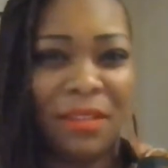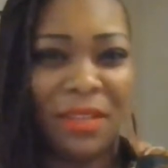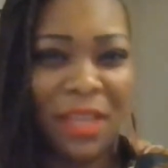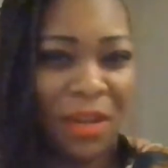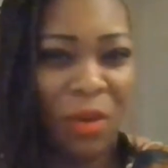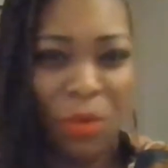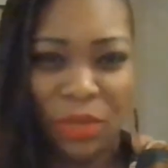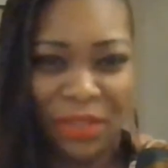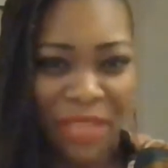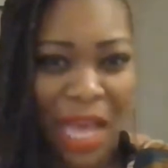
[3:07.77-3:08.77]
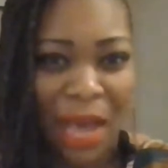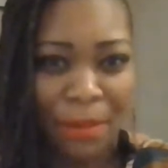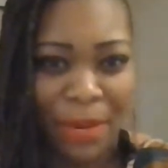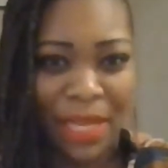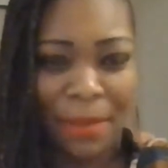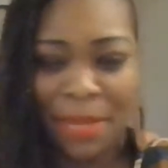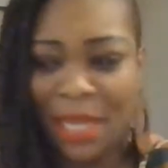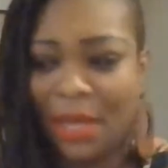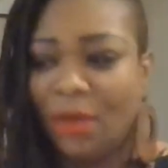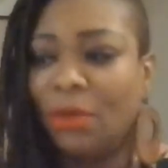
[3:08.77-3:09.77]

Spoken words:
get a hold of the Abre Camino,